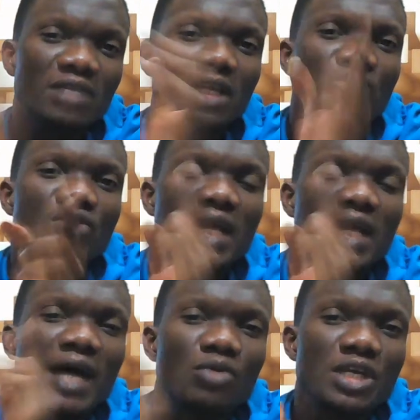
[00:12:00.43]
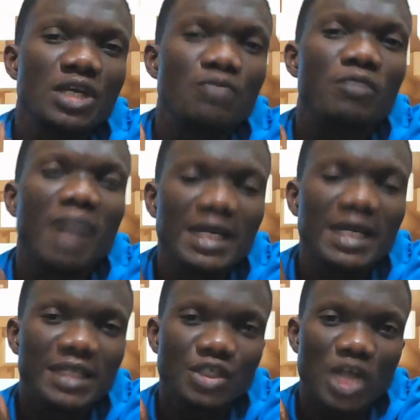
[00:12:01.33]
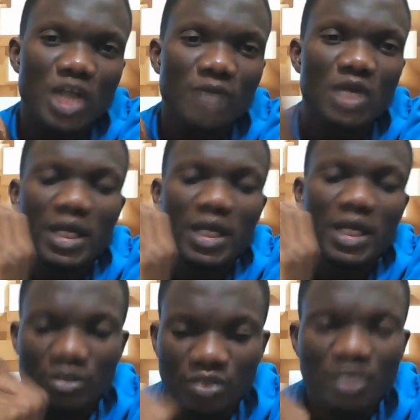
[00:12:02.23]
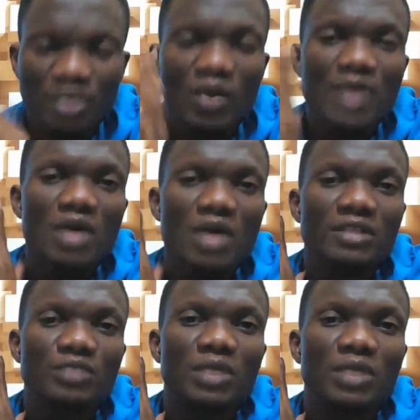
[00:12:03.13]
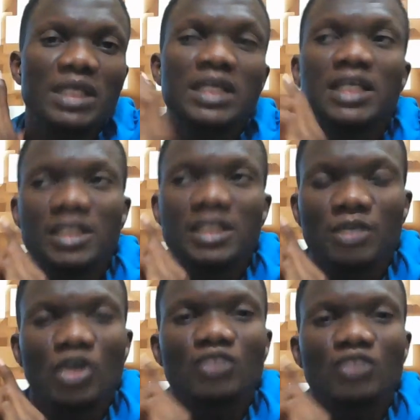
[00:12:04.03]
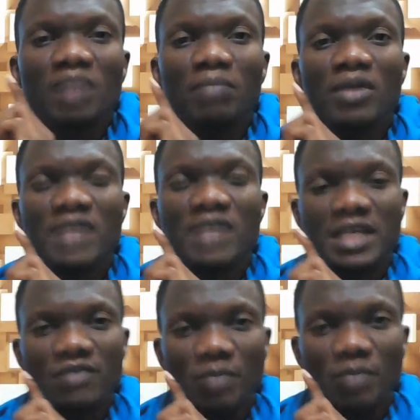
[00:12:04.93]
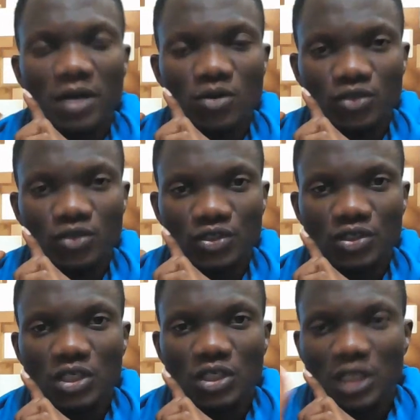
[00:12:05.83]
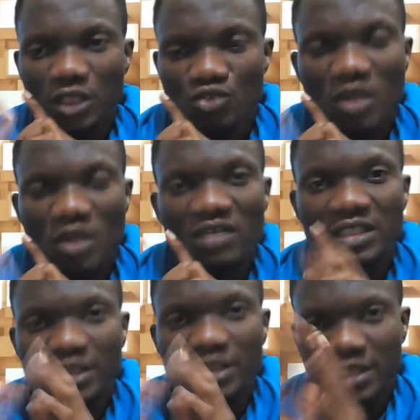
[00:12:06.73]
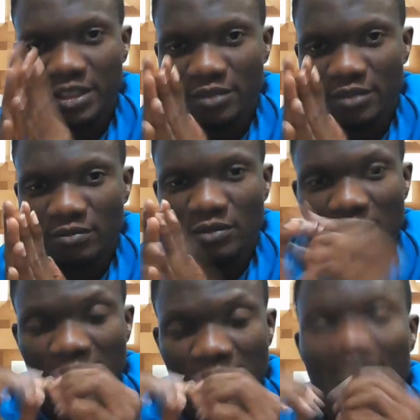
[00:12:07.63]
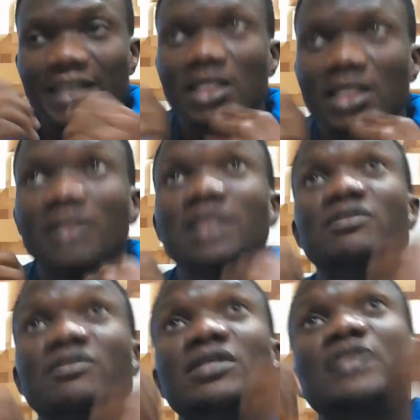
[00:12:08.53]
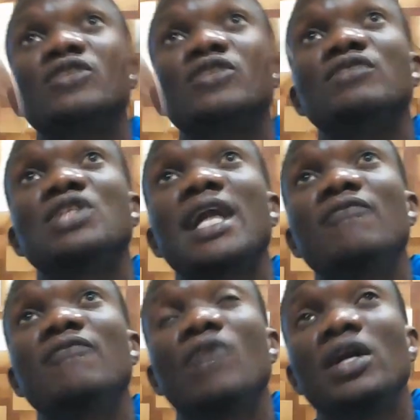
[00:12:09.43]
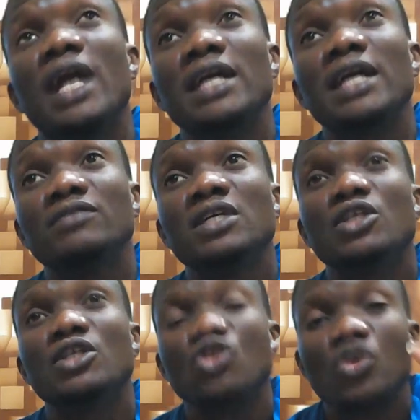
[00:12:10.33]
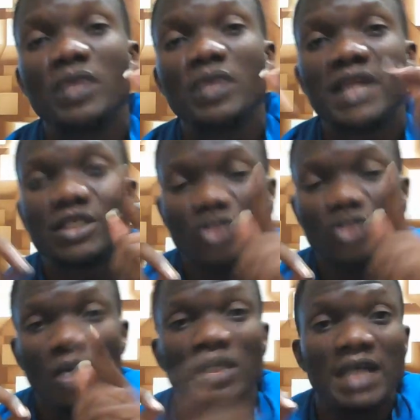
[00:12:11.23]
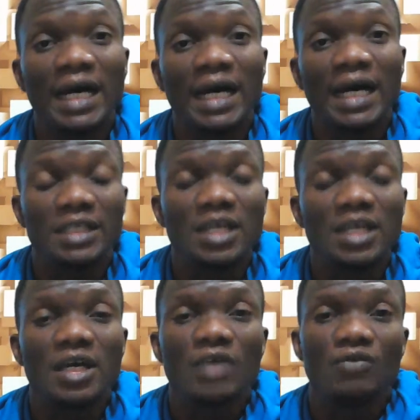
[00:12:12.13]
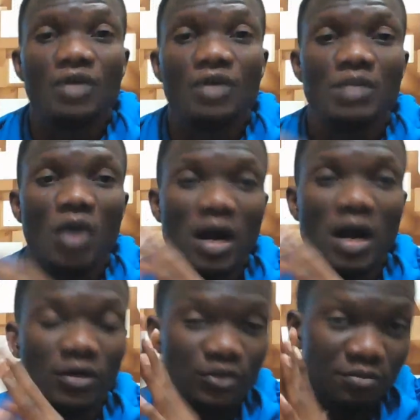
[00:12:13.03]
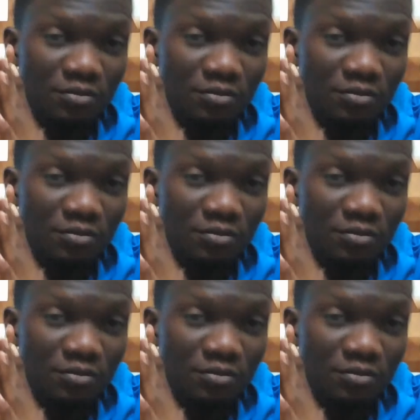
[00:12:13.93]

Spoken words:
so that I will keep reminding that child that the reason why you have this money is because my mother gave up a ghost and you have access to this. And let that child live the rest of his life or her life knowing that someone died for him or her also.